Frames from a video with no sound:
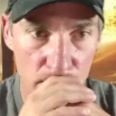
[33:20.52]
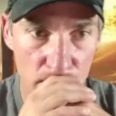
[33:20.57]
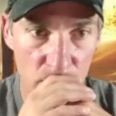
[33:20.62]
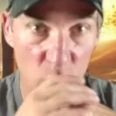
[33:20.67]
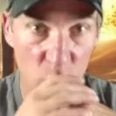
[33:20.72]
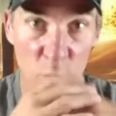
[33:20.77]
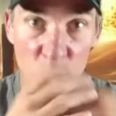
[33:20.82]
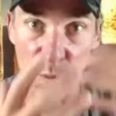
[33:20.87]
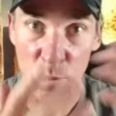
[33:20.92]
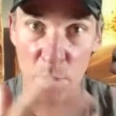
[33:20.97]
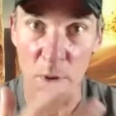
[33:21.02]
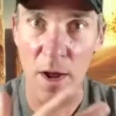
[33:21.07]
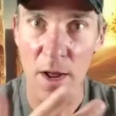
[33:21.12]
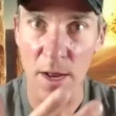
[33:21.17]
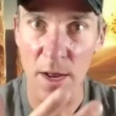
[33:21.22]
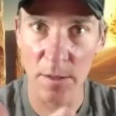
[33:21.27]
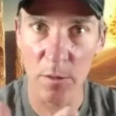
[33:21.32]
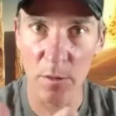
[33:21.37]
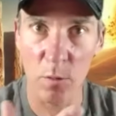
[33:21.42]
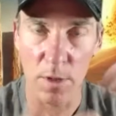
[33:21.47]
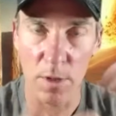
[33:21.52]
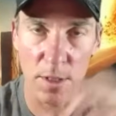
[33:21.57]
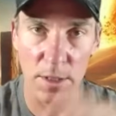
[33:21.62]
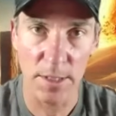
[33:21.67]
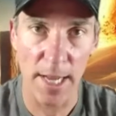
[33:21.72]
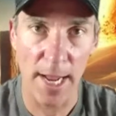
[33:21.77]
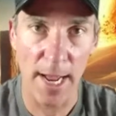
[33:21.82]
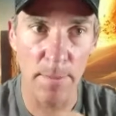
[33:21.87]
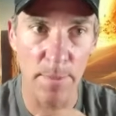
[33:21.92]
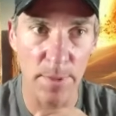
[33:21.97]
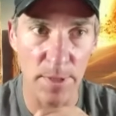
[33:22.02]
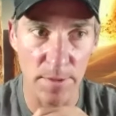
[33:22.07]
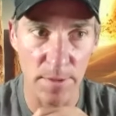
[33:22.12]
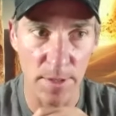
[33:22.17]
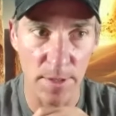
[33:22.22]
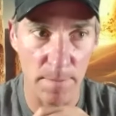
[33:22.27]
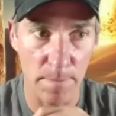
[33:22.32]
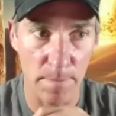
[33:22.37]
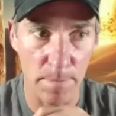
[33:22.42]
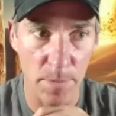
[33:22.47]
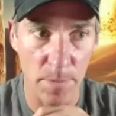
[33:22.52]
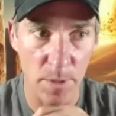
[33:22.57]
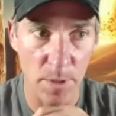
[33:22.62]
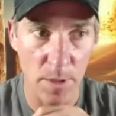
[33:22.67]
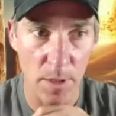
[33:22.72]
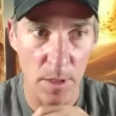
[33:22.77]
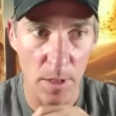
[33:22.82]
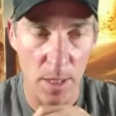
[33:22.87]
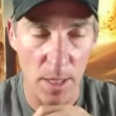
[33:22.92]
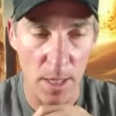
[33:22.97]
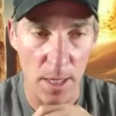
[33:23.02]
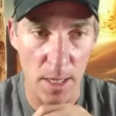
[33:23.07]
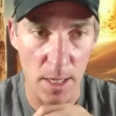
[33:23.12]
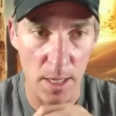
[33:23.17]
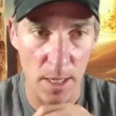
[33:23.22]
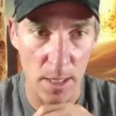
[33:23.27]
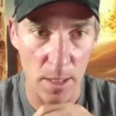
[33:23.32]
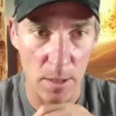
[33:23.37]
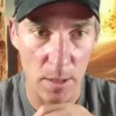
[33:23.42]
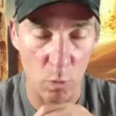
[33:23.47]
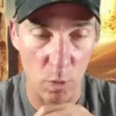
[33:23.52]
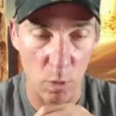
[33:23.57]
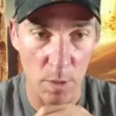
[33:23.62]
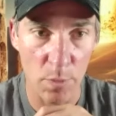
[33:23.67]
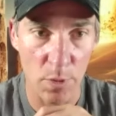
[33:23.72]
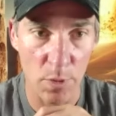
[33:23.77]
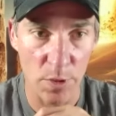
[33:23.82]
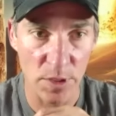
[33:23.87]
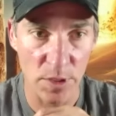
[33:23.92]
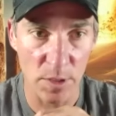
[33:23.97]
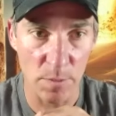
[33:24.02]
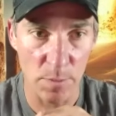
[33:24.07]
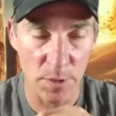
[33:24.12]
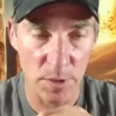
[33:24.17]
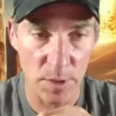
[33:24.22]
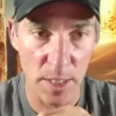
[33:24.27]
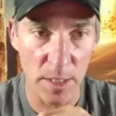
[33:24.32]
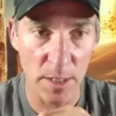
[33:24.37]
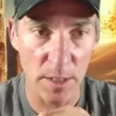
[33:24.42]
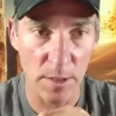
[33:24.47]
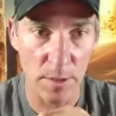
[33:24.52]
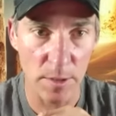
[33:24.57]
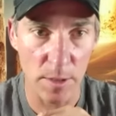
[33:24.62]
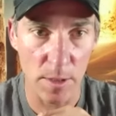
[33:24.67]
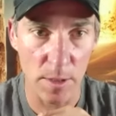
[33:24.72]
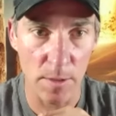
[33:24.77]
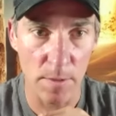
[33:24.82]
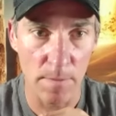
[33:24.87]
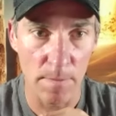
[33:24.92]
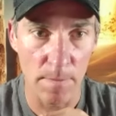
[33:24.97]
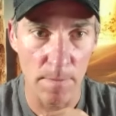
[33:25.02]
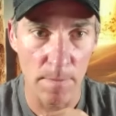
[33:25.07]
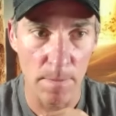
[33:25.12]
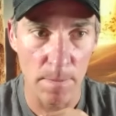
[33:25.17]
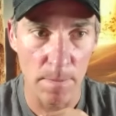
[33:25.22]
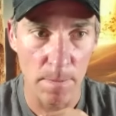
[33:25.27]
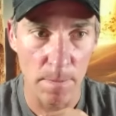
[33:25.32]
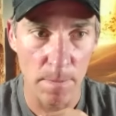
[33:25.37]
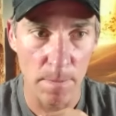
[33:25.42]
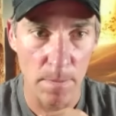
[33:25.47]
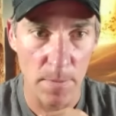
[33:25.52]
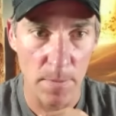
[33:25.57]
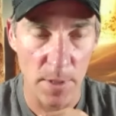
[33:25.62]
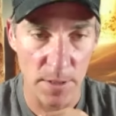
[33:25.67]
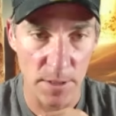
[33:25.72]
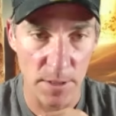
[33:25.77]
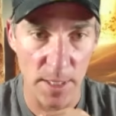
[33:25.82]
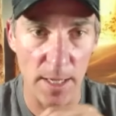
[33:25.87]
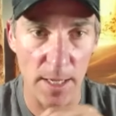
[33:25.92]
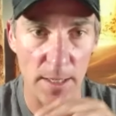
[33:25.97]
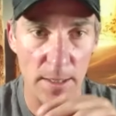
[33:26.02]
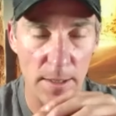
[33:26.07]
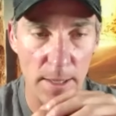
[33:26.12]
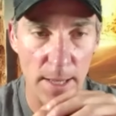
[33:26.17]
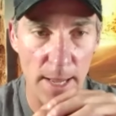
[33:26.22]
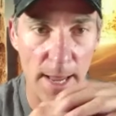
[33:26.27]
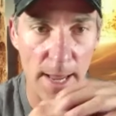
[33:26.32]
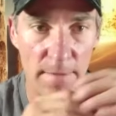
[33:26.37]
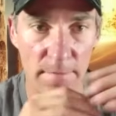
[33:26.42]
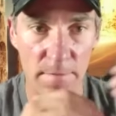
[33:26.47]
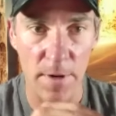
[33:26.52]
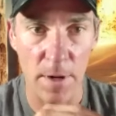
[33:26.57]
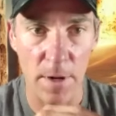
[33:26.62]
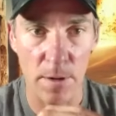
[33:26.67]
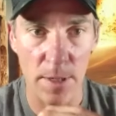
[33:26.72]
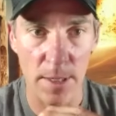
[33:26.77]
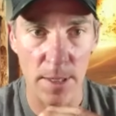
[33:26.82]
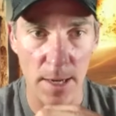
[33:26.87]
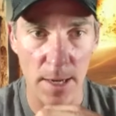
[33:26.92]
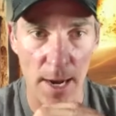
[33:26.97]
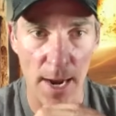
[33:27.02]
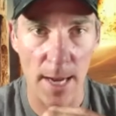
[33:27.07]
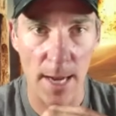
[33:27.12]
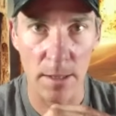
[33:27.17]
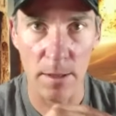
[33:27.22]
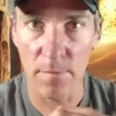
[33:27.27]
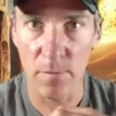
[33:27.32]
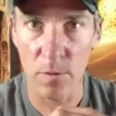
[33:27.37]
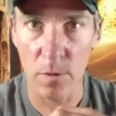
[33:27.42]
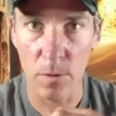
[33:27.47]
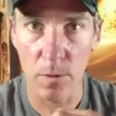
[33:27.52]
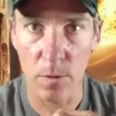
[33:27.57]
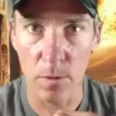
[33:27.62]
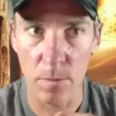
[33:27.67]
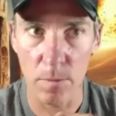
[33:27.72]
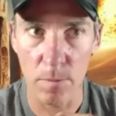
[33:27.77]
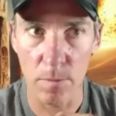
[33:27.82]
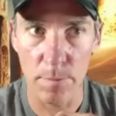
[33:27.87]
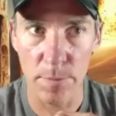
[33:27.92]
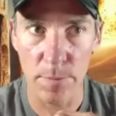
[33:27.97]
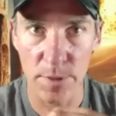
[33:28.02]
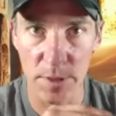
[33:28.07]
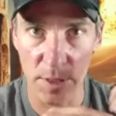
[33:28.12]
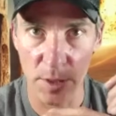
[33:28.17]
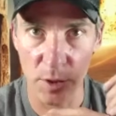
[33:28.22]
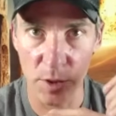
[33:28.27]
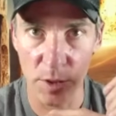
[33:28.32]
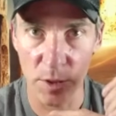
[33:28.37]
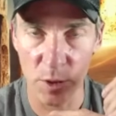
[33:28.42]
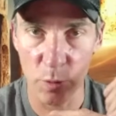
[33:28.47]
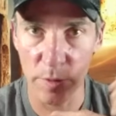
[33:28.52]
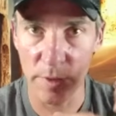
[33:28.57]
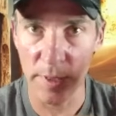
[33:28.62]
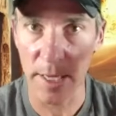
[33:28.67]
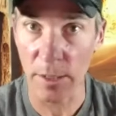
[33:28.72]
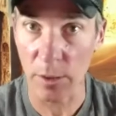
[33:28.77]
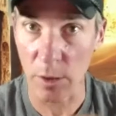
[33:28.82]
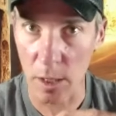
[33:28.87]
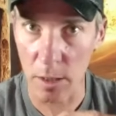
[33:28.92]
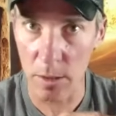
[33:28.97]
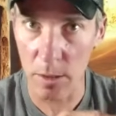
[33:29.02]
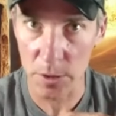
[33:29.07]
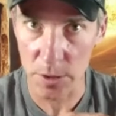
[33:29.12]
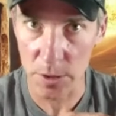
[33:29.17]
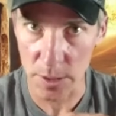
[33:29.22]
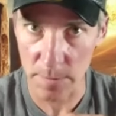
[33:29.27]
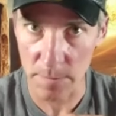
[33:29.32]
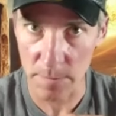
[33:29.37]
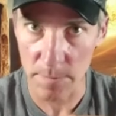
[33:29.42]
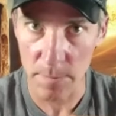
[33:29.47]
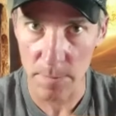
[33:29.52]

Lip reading: respond to what has happened to them. And one person in particular has had very high level positions with technology,